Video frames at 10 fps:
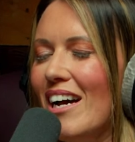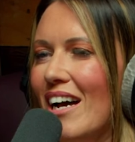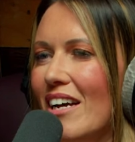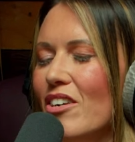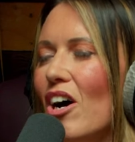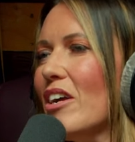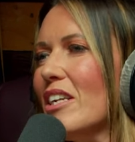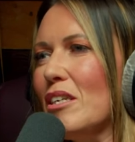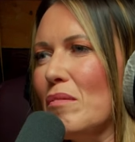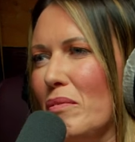not
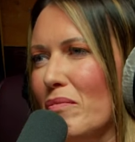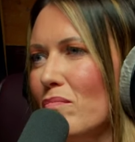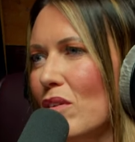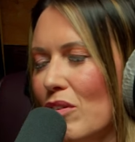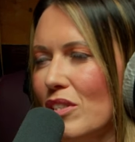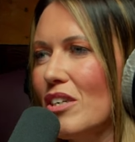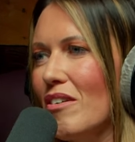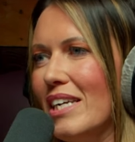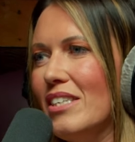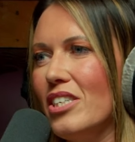only did we launch a
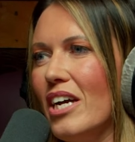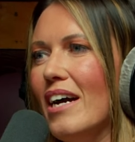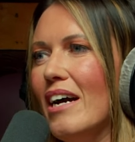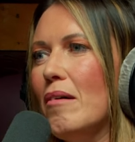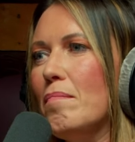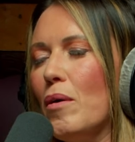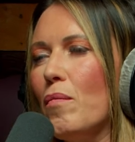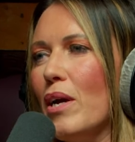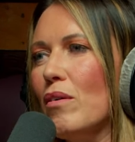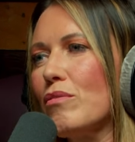great shirt, but
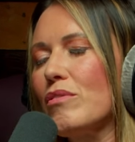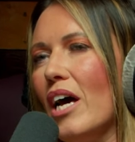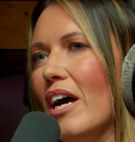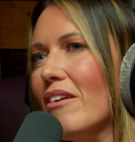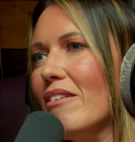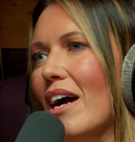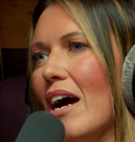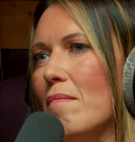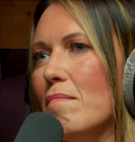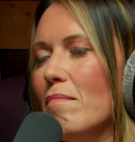we also
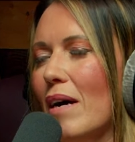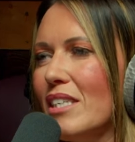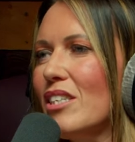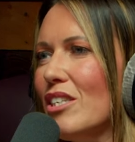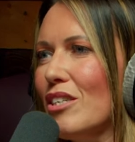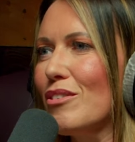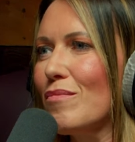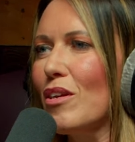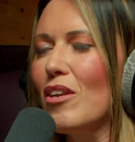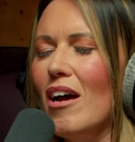managed to do
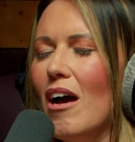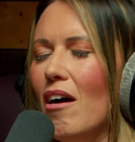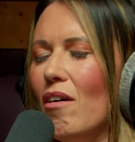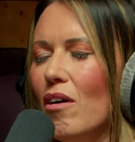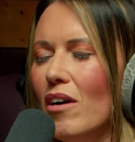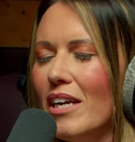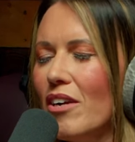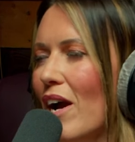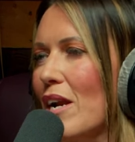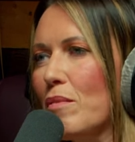something
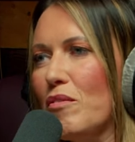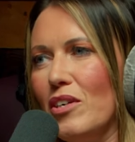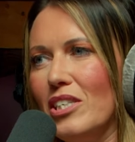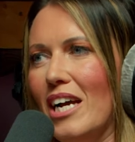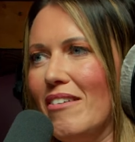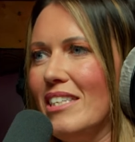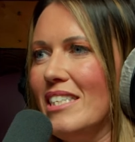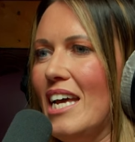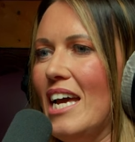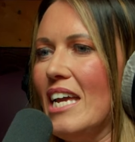incredible for a
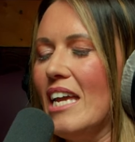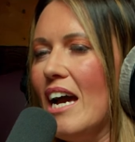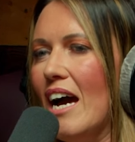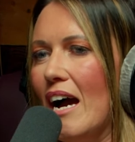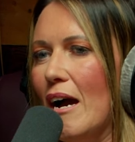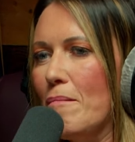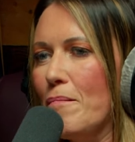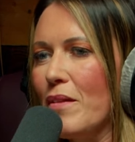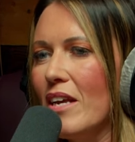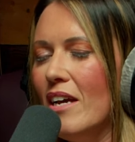charity.
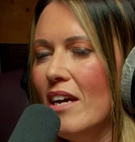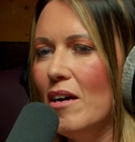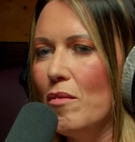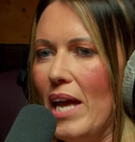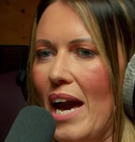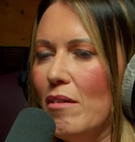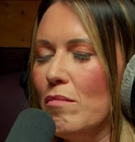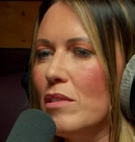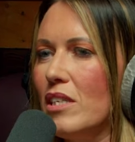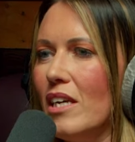We
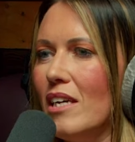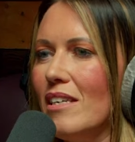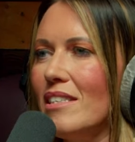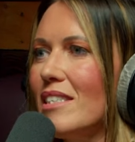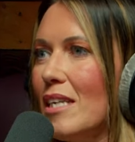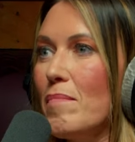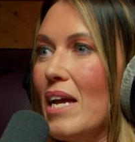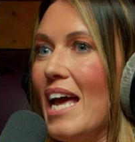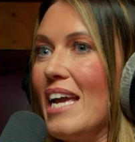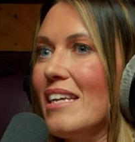helped to
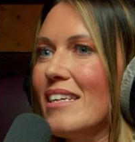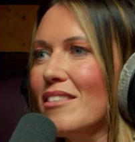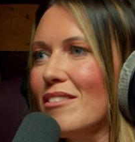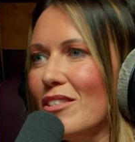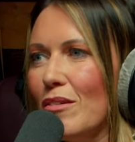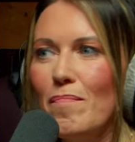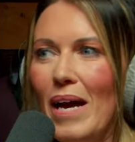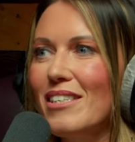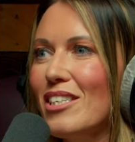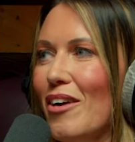stimulate some
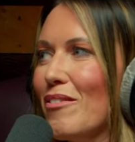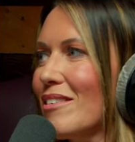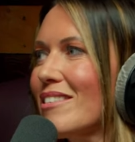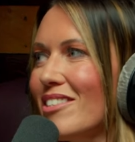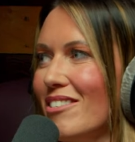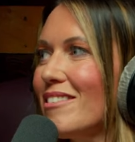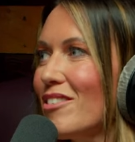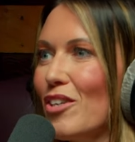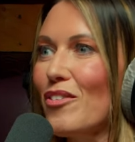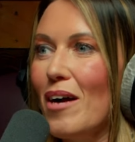men to go and
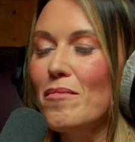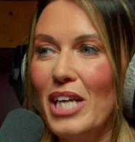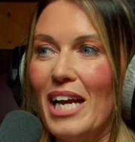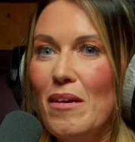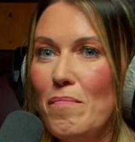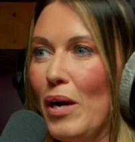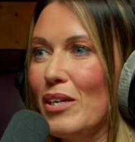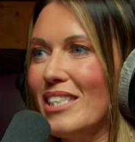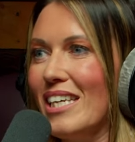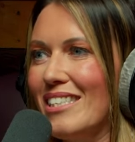do that check-in
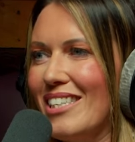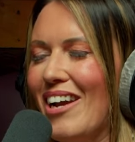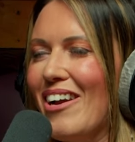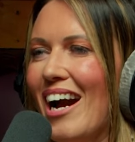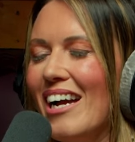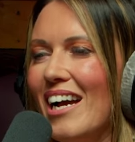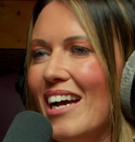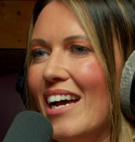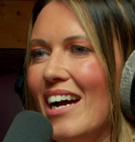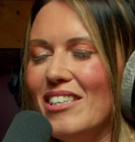process. So
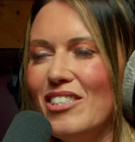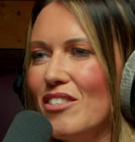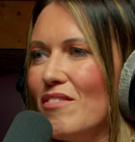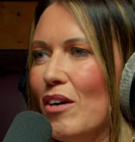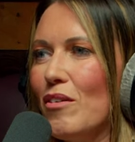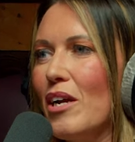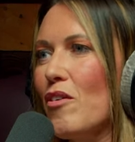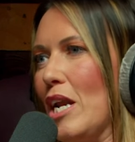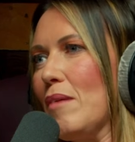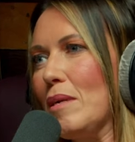I just felt
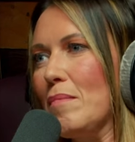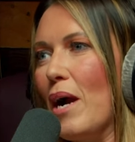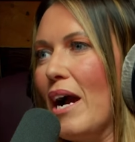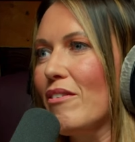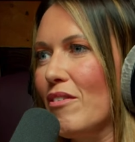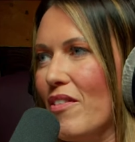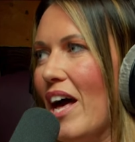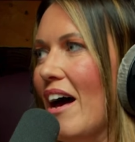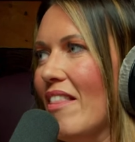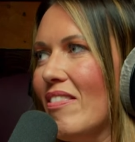incredibly proud of
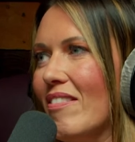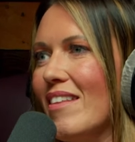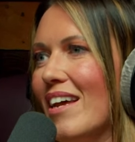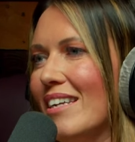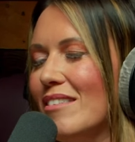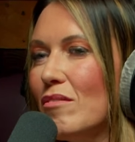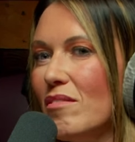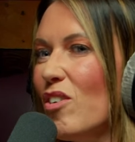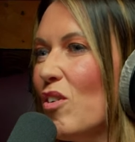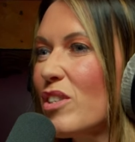that, and
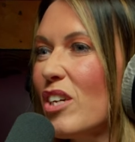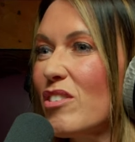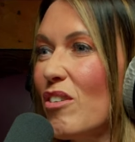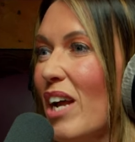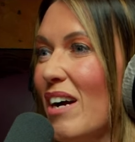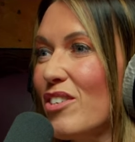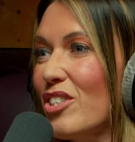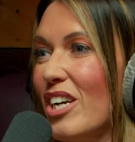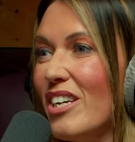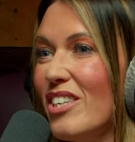also sold out the
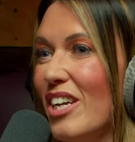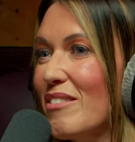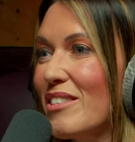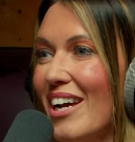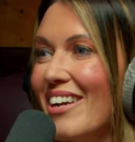shirt too. So